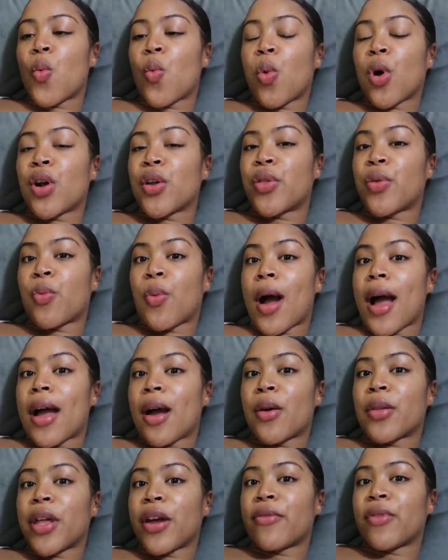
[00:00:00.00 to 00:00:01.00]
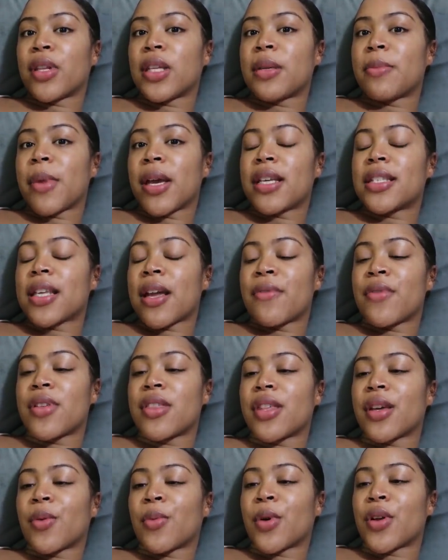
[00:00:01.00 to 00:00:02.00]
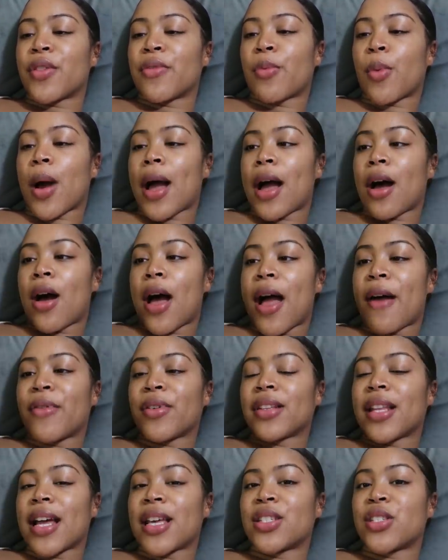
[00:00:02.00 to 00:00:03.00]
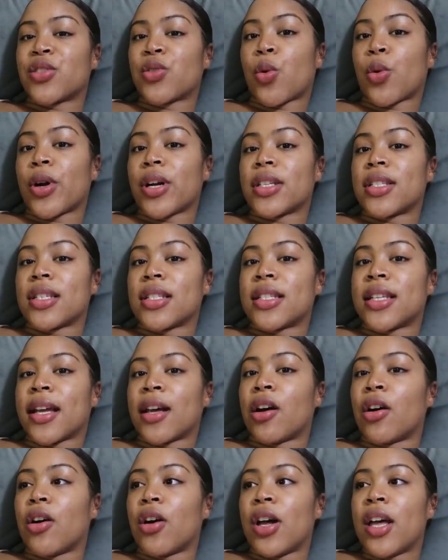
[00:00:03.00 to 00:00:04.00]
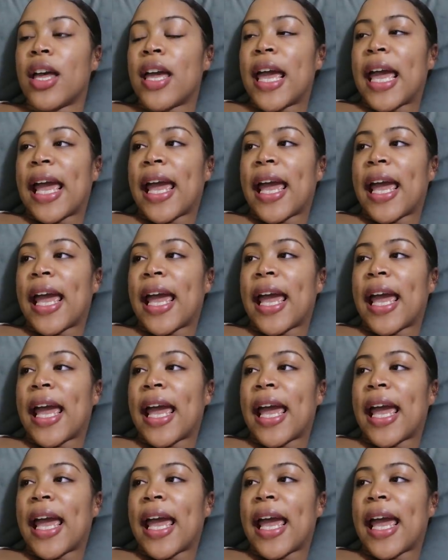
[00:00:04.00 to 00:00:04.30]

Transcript: worthwhile that really makes everything worthwhile having that story to tell